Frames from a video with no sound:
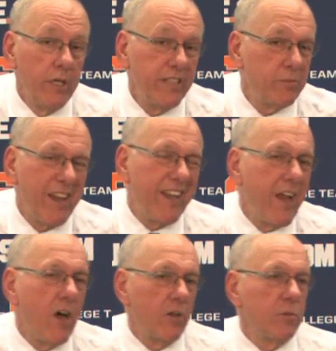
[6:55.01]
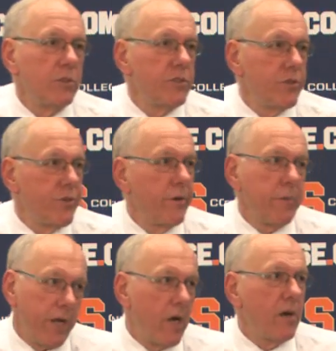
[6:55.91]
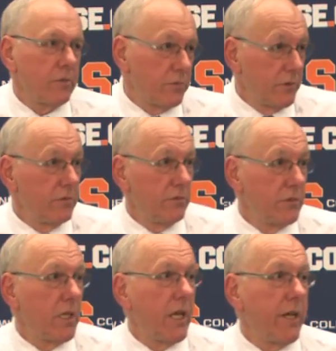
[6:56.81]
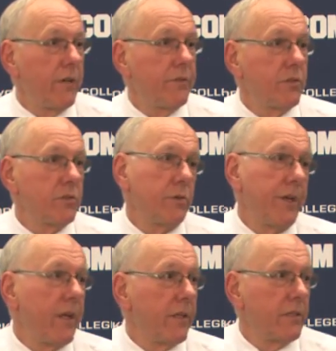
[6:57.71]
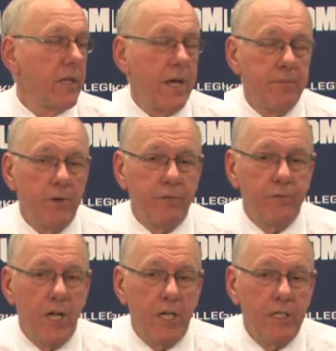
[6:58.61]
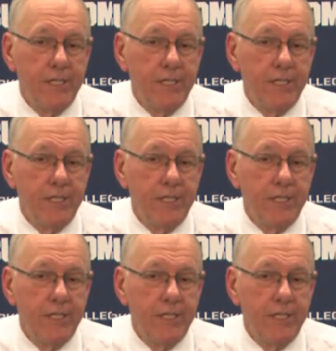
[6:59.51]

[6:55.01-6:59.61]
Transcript: He hasn't made any hard ones this year. He made a hard one tonight off the screen on the top off rock.